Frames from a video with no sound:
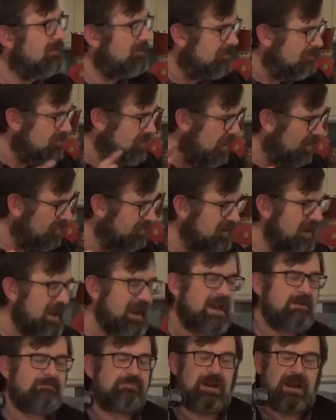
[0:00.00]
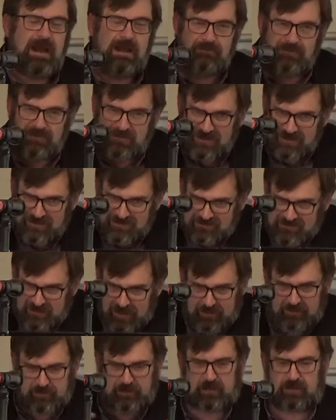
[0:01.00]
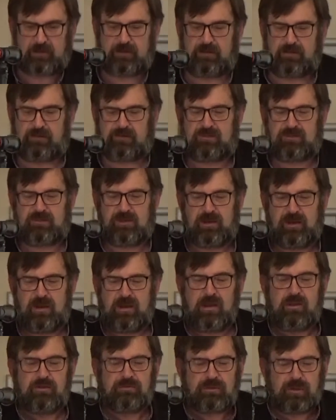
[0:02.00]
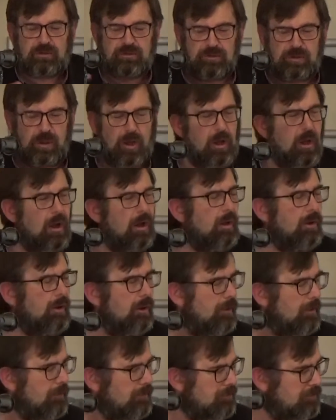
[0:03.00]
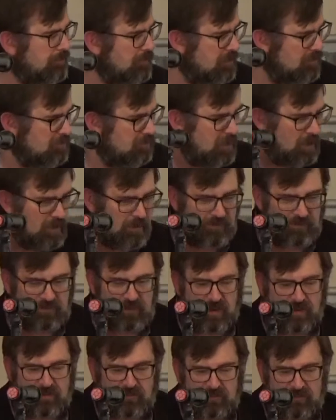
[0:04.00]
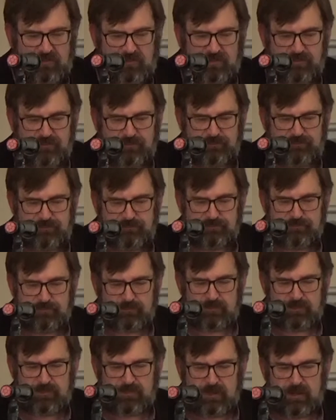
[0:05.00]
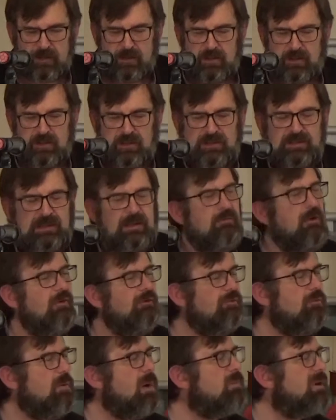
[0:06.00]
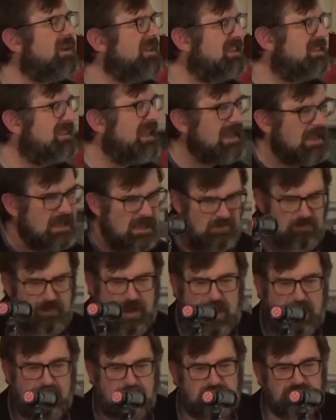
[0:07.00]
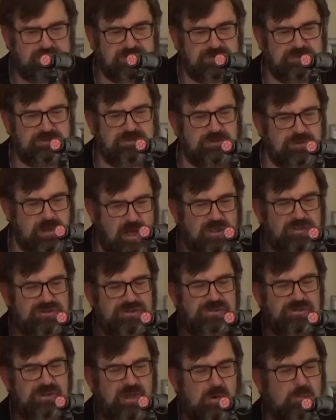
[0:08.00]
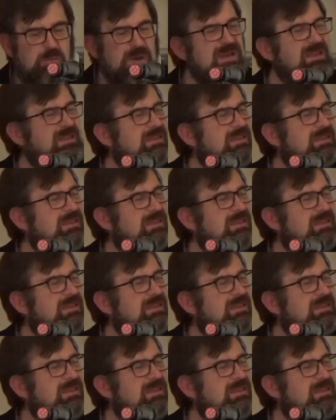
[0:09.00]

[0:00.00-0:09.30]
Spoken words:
is of course Abraham's descendants, the law through Moses. Now, often when we think about God's law, we